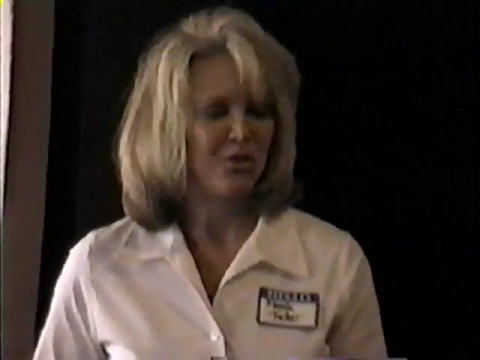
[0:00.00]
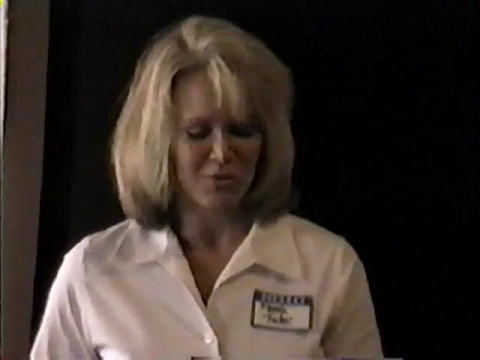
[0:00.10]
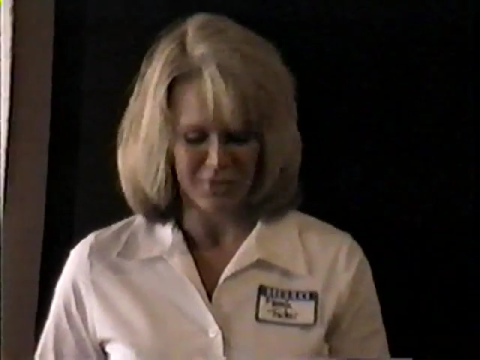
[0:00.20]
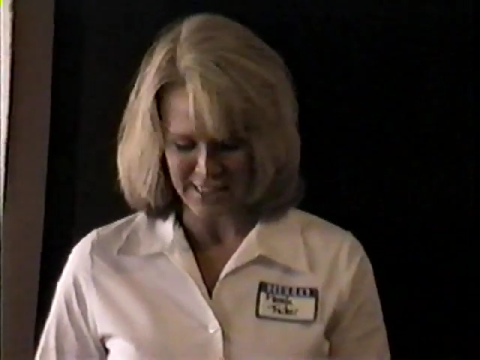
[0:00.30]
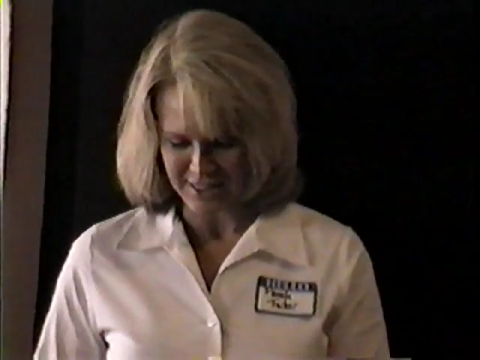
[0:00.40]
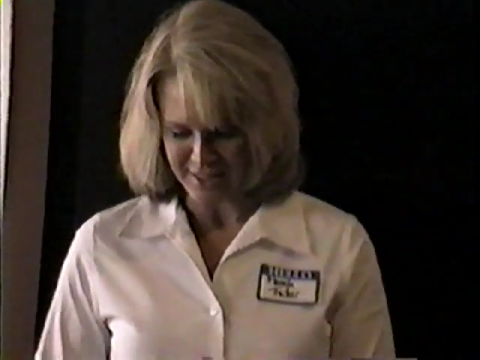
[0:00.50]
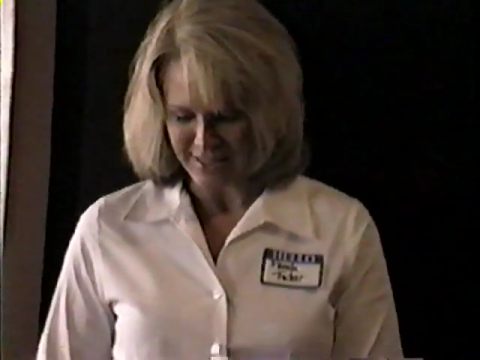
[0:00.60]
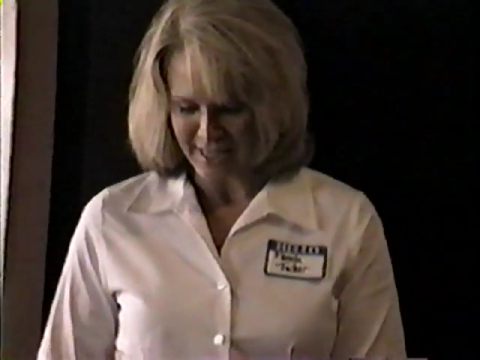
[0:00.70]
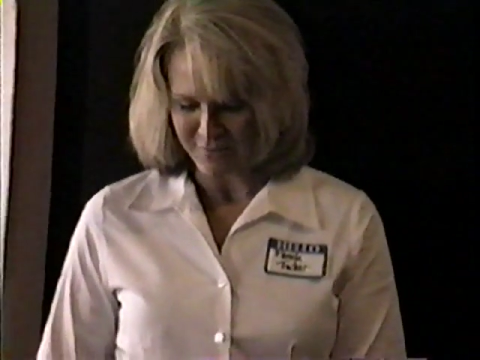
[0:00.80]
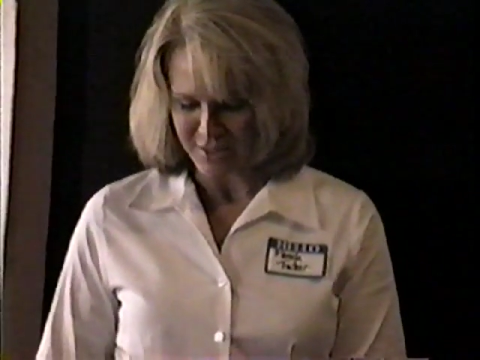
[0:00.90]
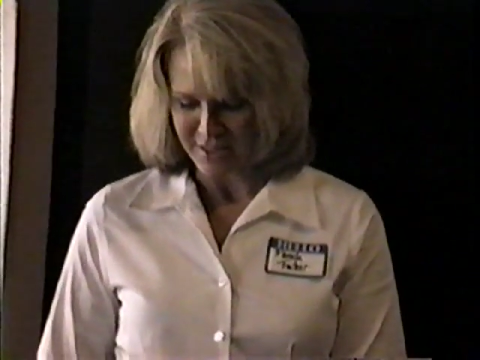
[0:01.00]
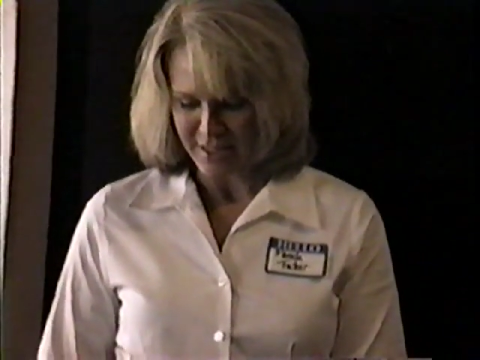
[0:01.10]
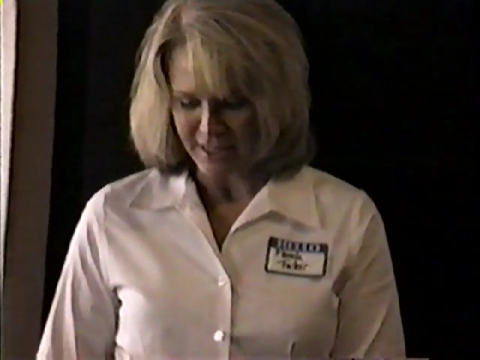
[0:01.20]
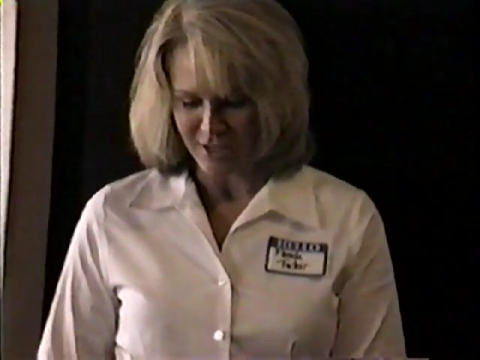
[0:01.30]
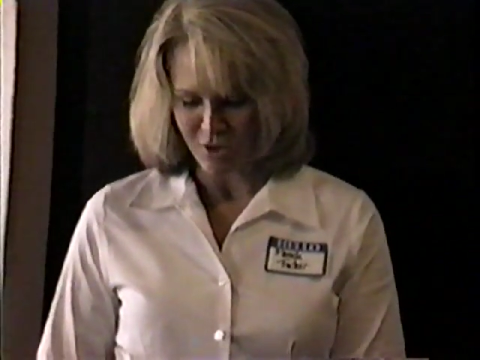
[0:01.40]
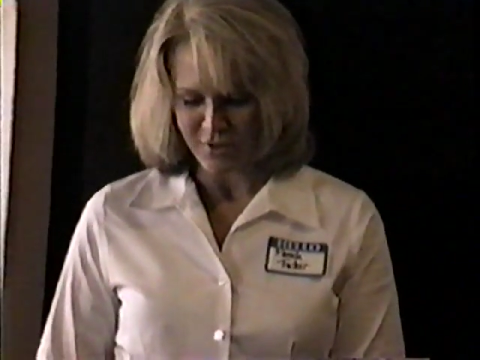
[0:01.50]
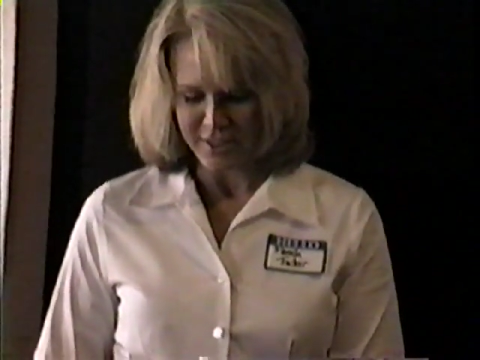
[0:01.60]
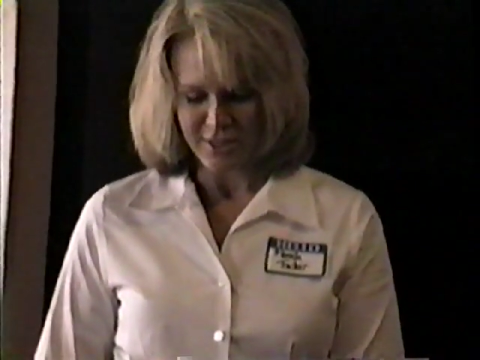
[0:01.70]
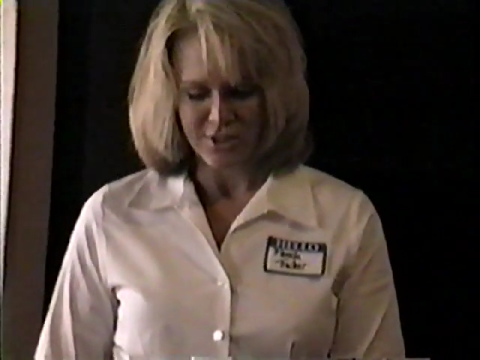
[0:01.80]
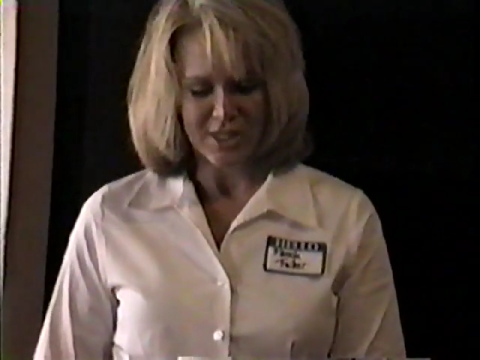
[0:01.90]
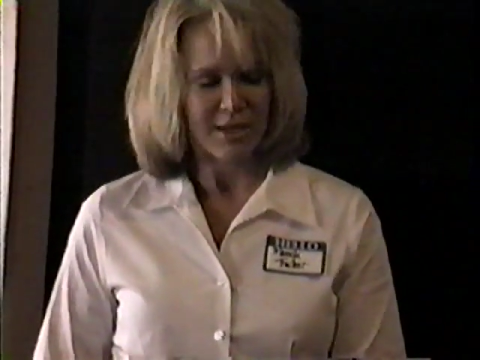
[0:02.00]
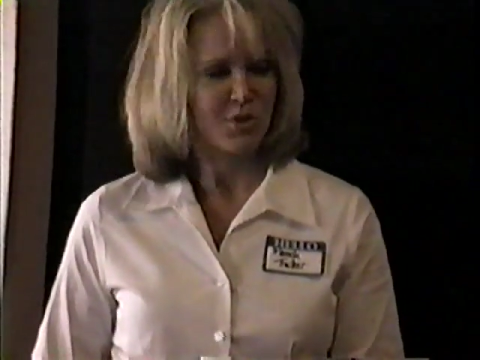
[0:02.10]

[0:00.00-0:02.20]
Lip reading: you who've listened to David over the years,